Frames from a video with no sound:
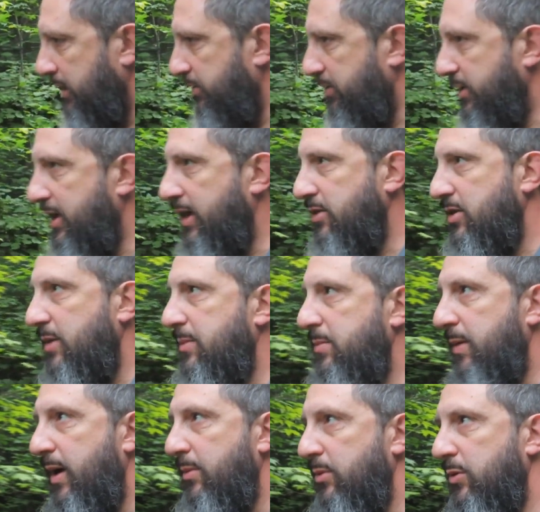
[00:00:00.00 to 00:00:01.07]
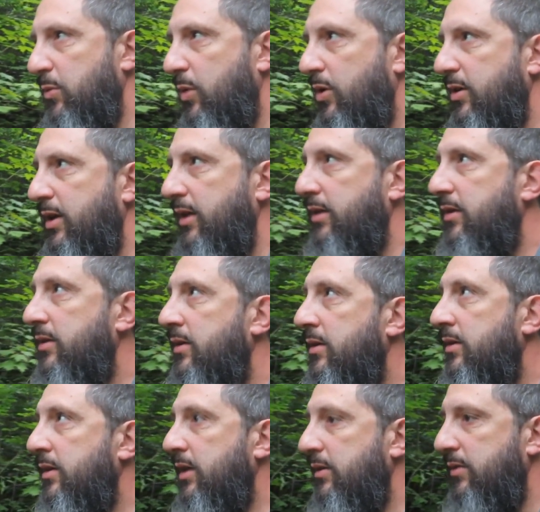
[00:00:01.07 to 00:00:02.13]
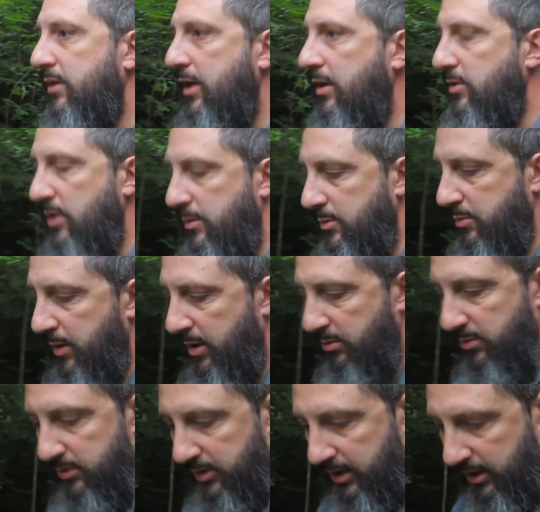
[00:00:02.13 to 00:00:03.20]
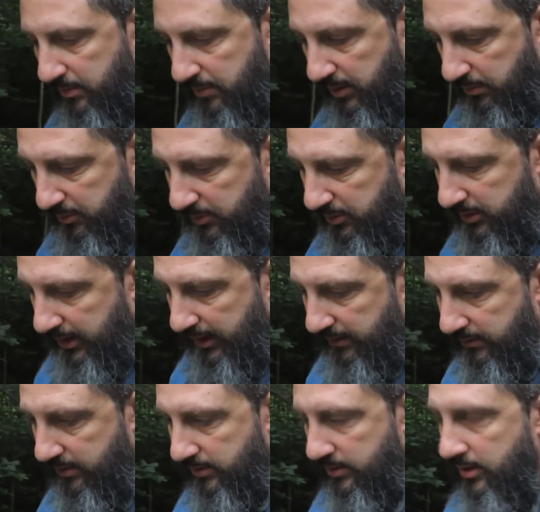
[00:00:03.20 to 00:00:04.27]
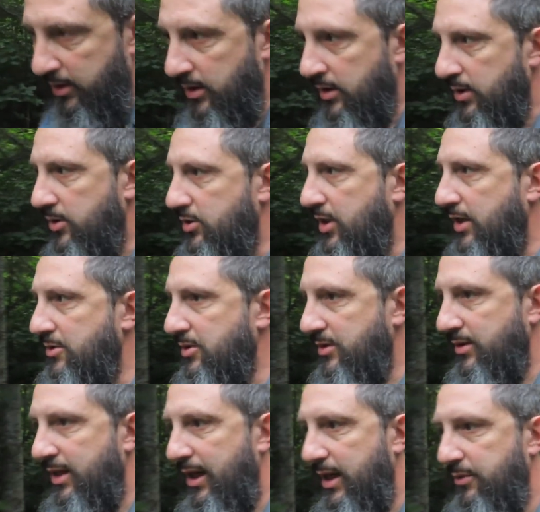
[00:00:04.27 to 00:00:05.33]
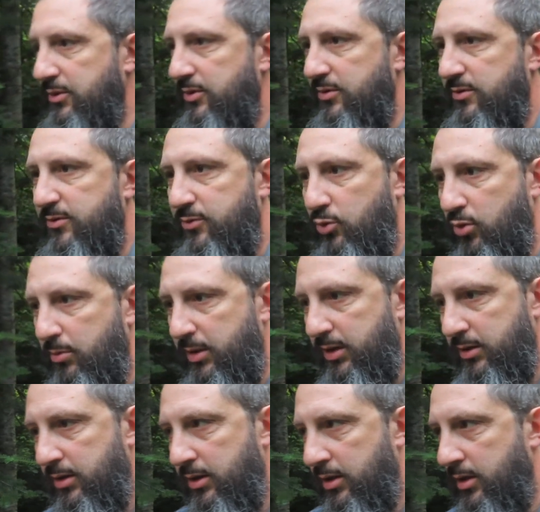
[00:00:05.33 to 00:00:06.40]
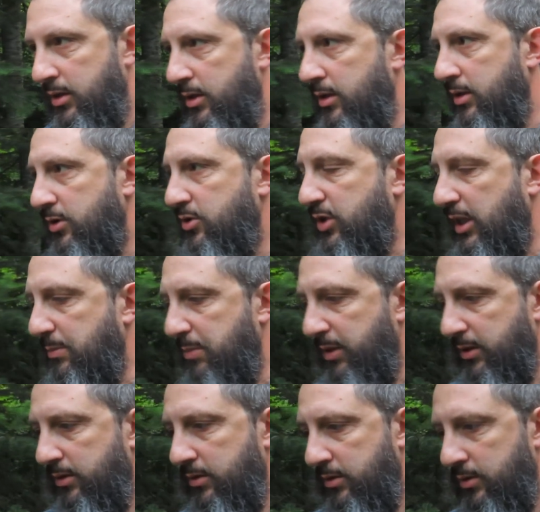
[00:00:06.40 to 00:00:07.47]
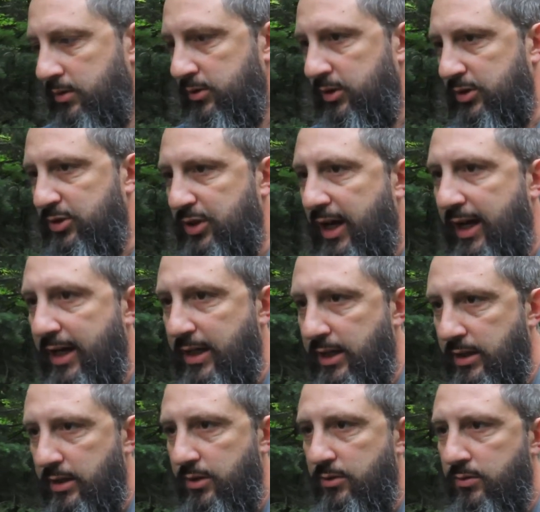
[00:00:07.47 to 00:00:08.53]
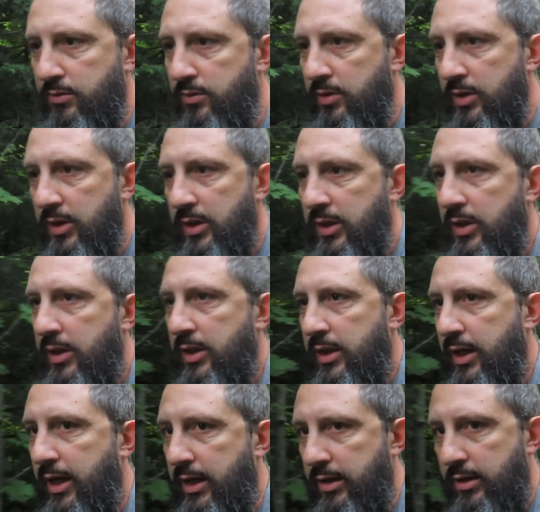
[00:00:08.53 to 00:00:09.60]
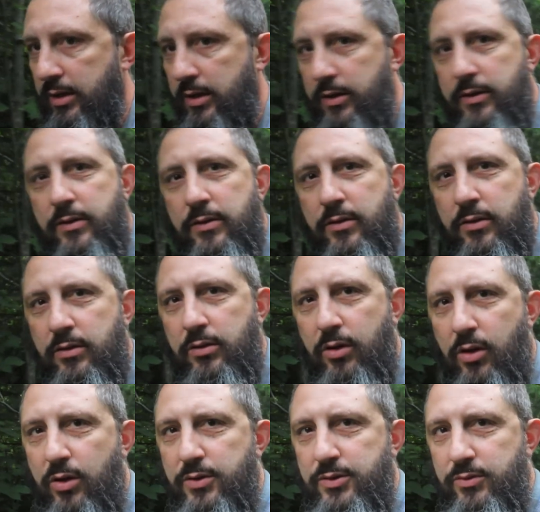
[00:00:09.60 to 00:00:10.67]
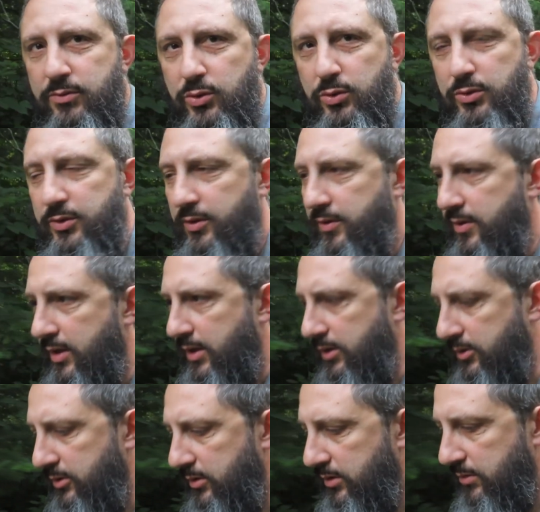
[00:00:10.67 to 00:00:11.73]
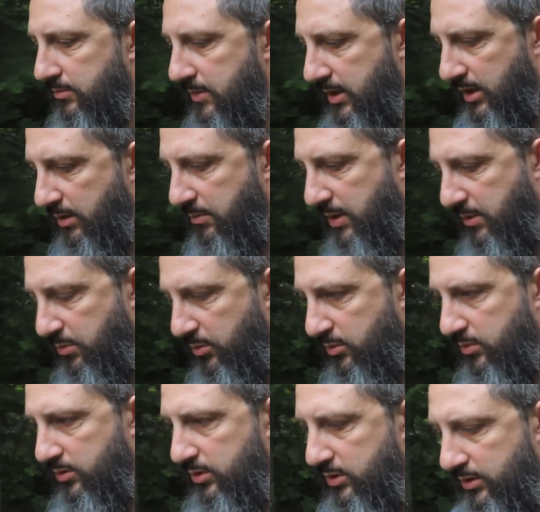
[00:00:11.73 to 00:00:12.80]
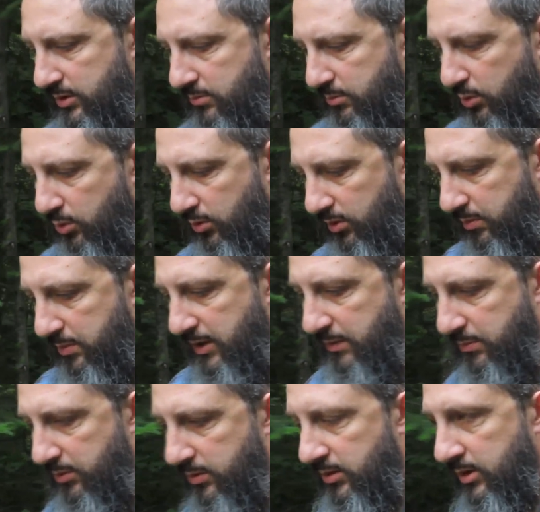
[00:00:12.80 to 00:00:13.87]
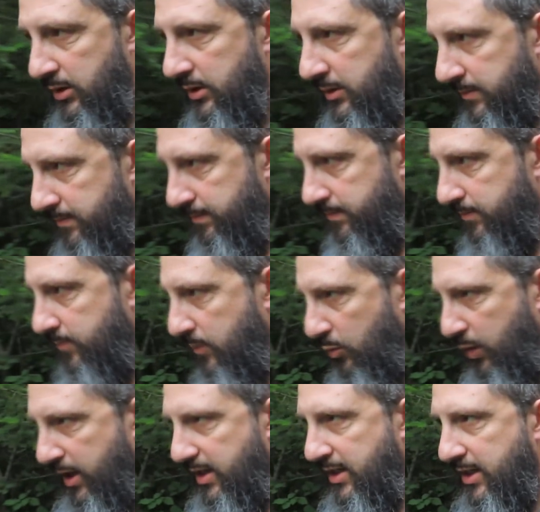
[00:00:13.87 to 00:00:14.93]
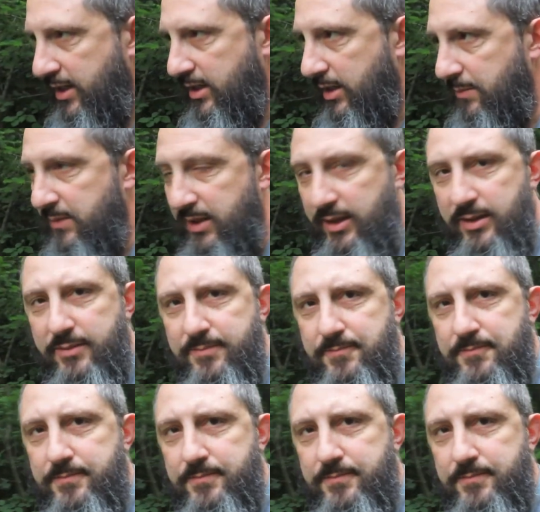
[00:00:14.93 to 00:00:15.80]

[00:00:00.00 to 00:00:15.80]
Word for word: if the King James Bible is working, if the King James Bible is getting people saved and changing lives and forming, shaping society and and uh, laws and rules and things, making people good moral people, why do you need to update it?